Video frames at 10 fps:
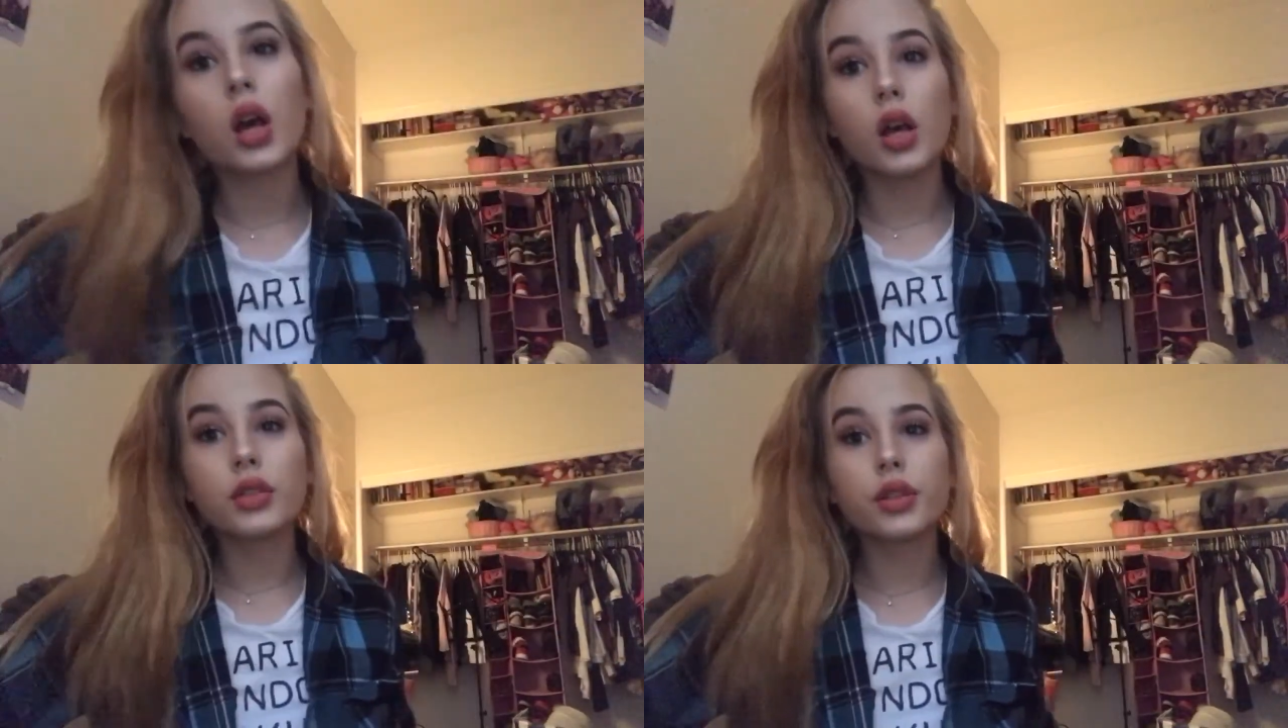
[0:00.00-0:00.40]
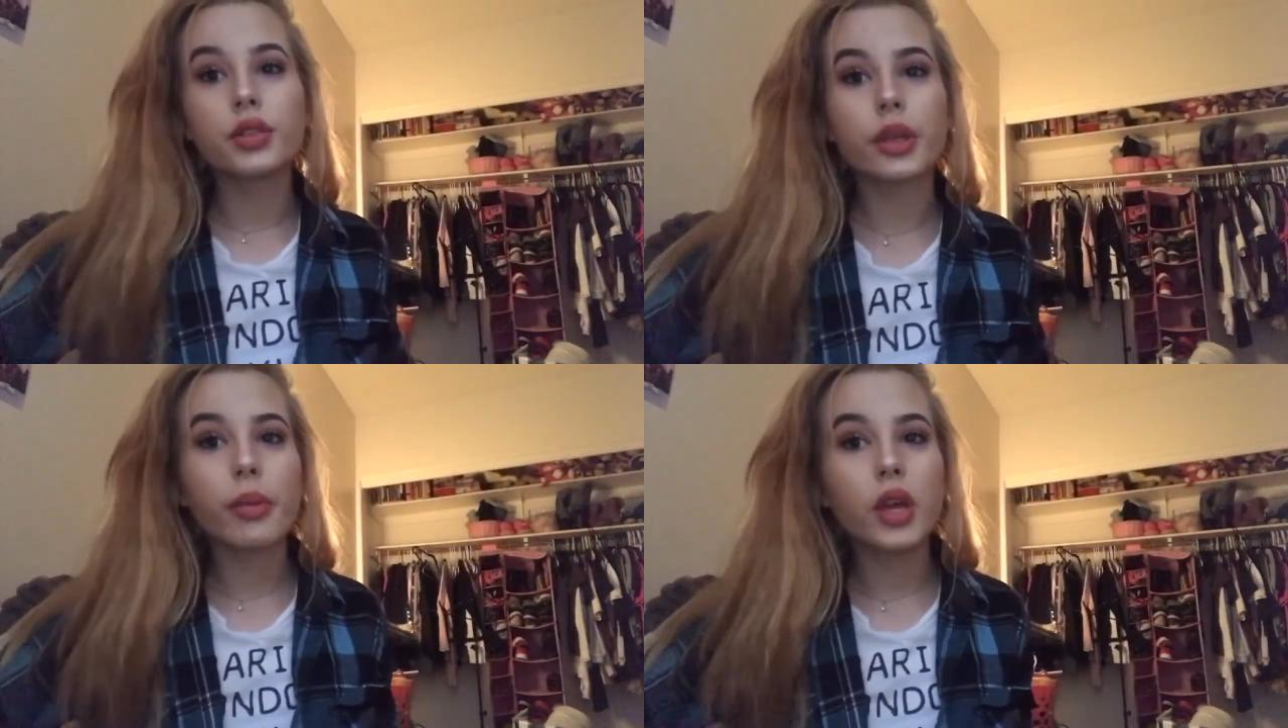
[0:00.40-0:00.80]
Also,
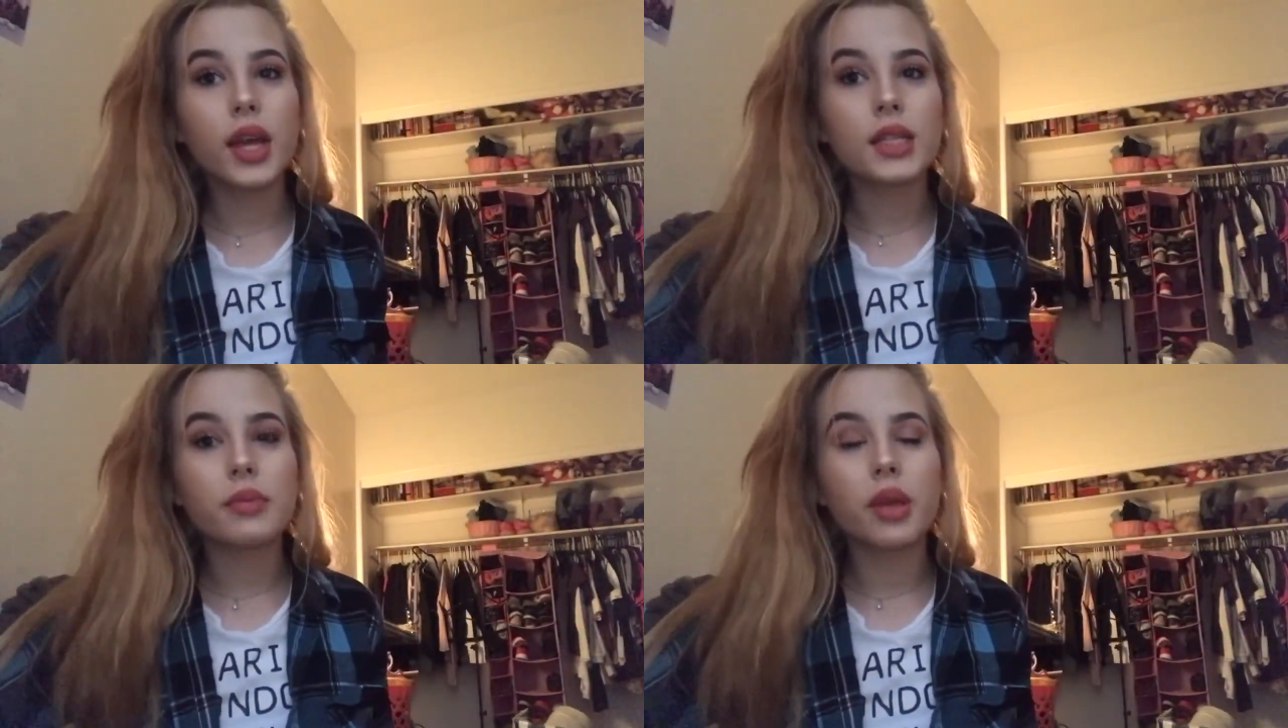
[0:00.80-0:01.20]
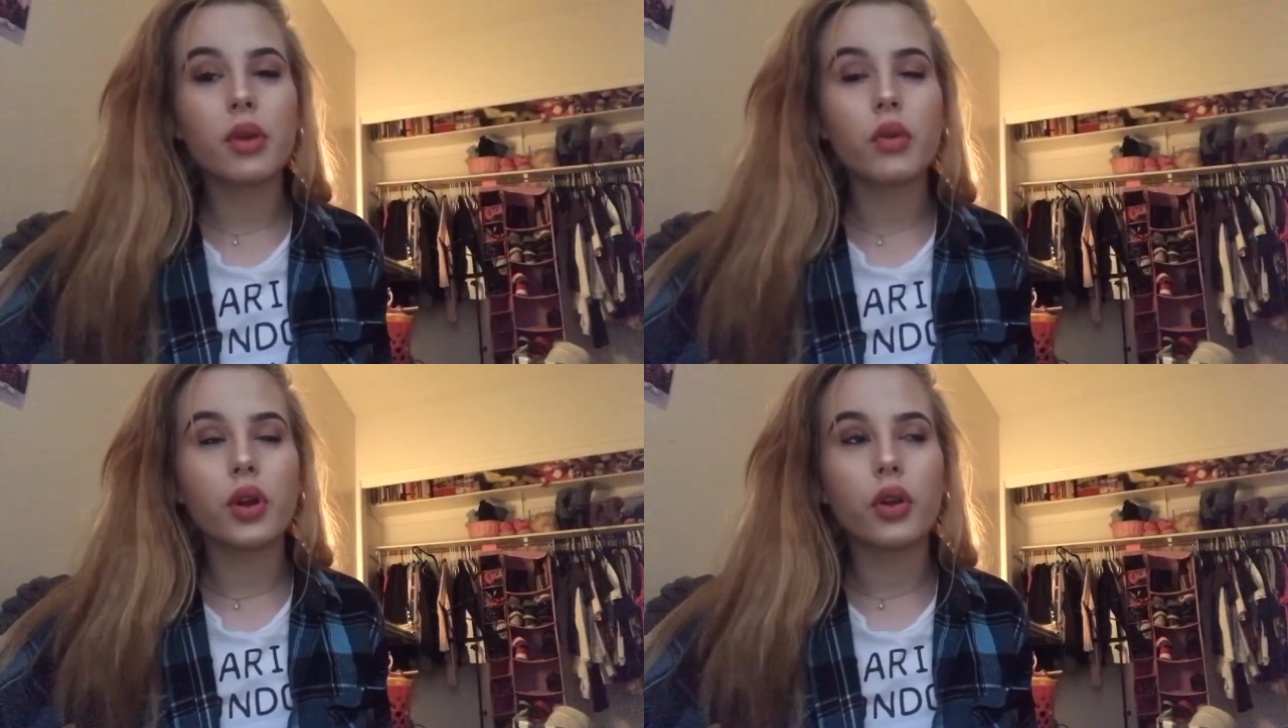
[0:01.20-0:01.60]
some of you guys may
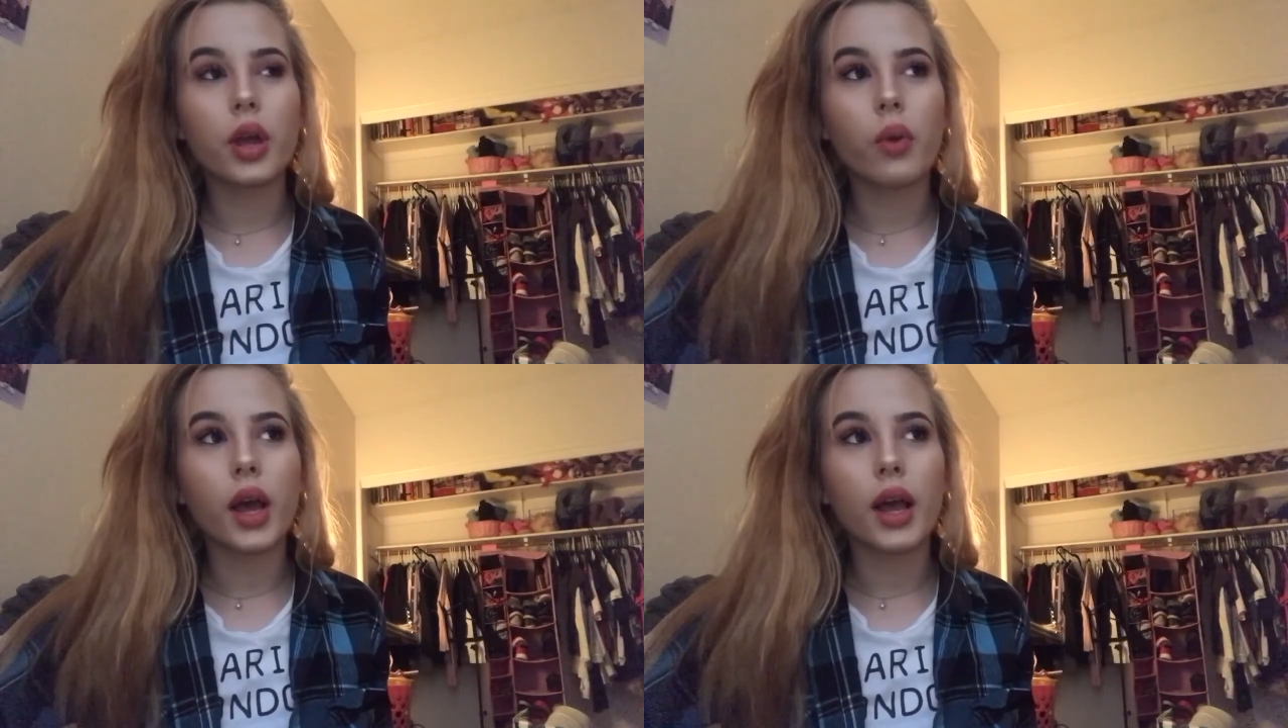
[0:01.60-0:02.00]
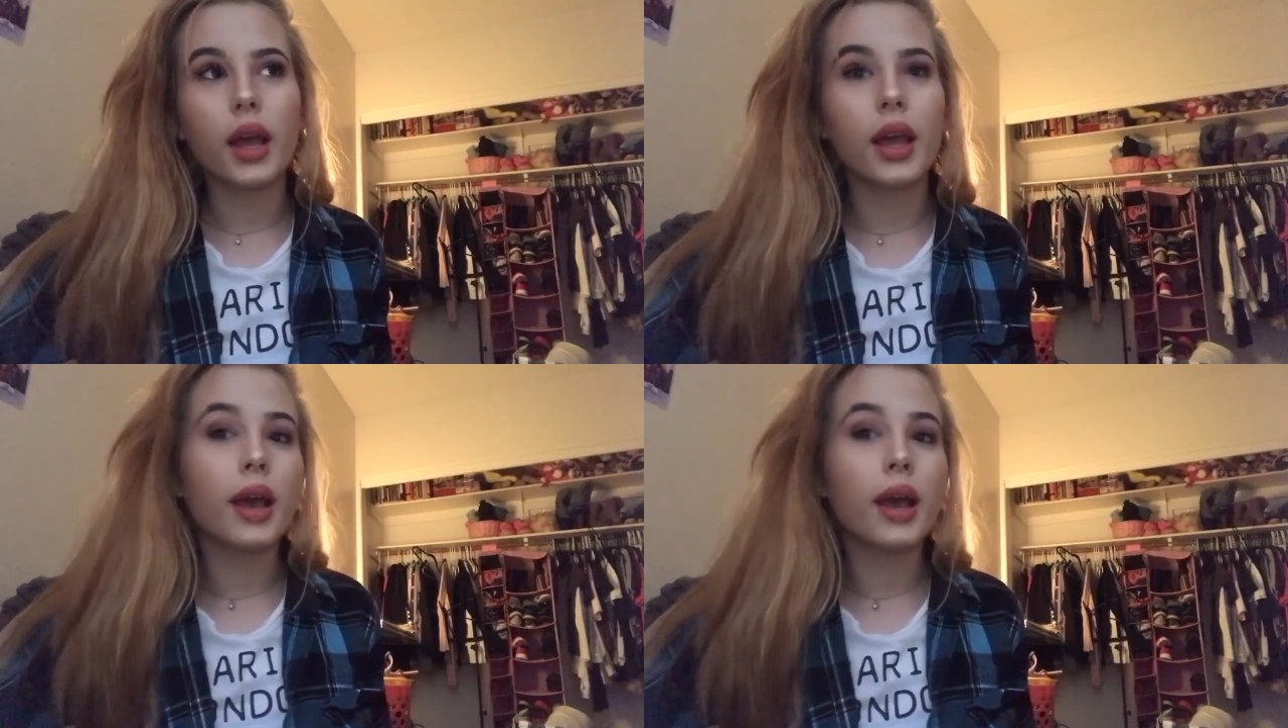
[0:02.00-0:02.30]
be wondering why